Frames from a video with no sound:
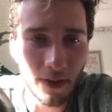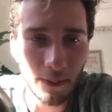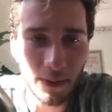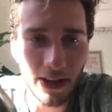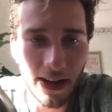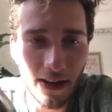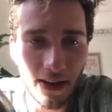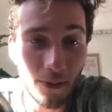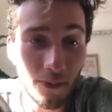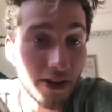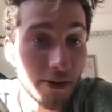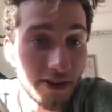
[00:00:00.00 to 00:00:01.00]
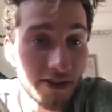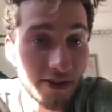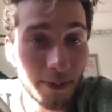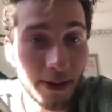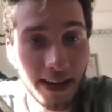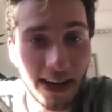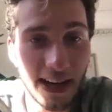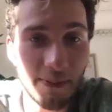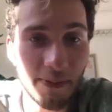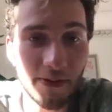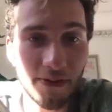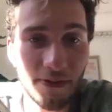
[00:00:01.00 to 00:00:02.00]
But then we do have to play the
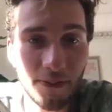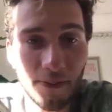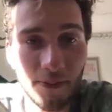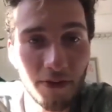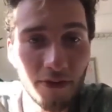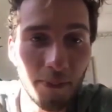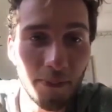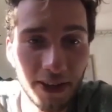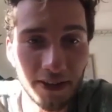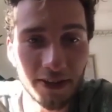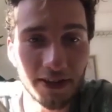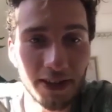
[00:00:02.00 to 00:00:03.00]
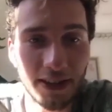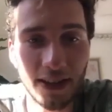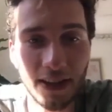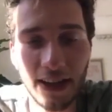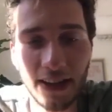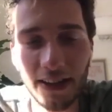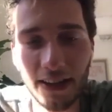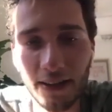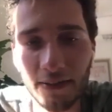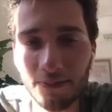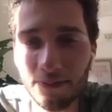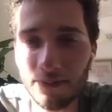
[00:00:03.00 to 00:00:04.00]
game of the thumbnails and
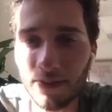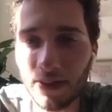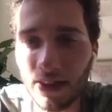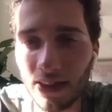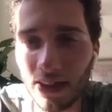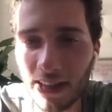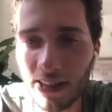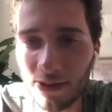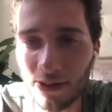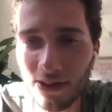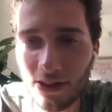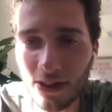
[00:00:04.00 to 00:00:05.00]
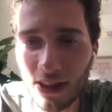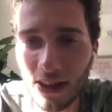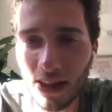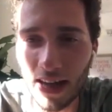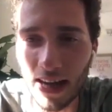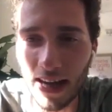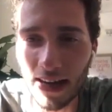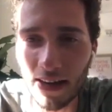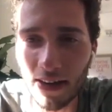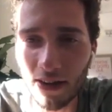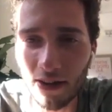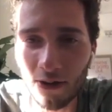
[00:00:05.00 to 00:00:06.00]
the titles,
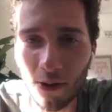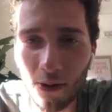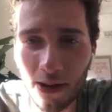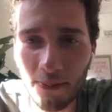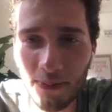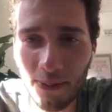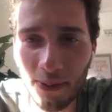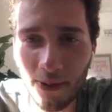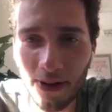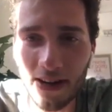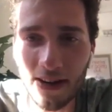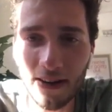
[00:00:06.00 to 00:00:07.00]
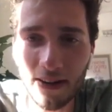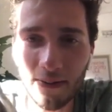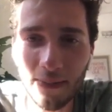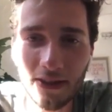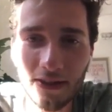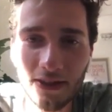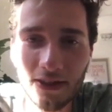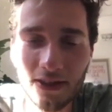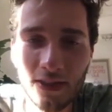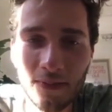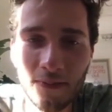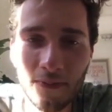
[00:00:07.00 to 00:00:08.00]
and drawing people in,
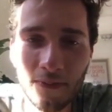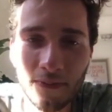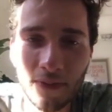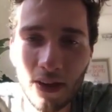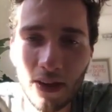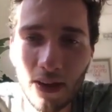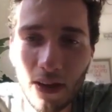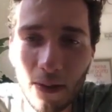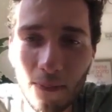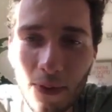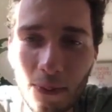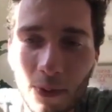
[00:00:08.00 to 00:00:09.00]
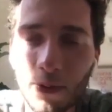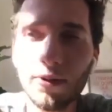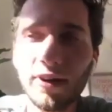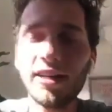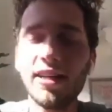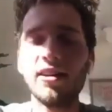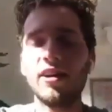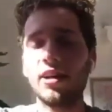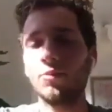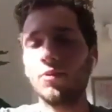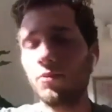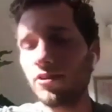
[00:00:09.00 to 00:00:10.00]
because people who really
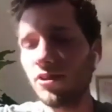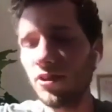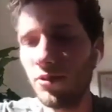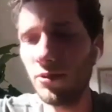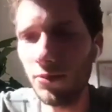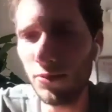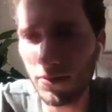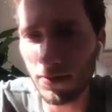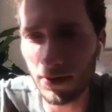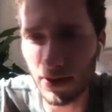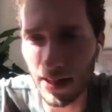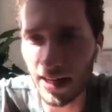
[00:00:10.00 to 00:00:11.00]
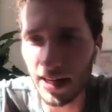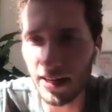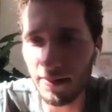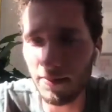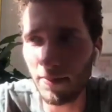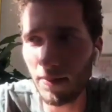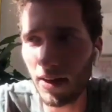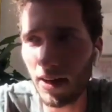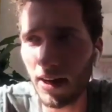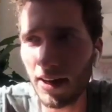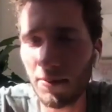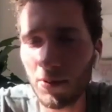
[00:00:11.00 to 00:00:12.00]
like what we're to, they
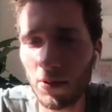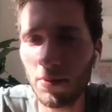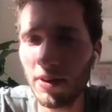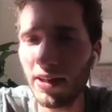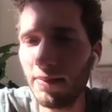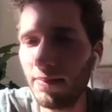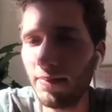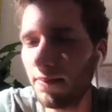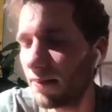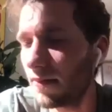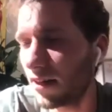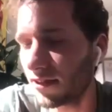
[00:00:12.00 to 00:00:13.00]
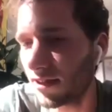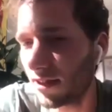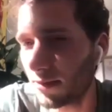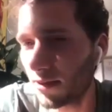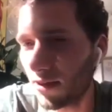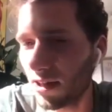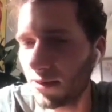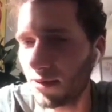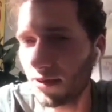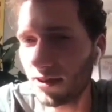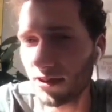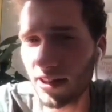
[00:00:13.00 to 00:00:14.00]
either probably are subscribed
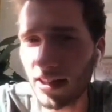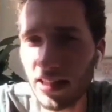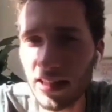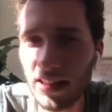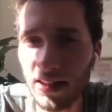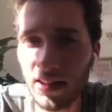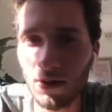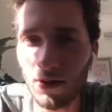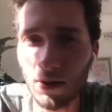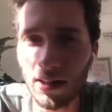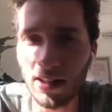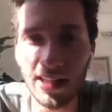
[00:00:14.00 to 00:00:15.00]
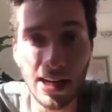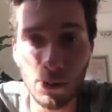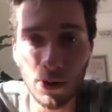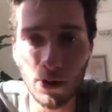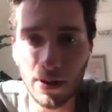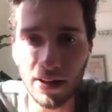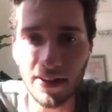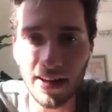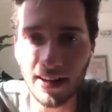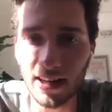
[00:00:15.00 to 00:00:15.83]
to us already, or they will if they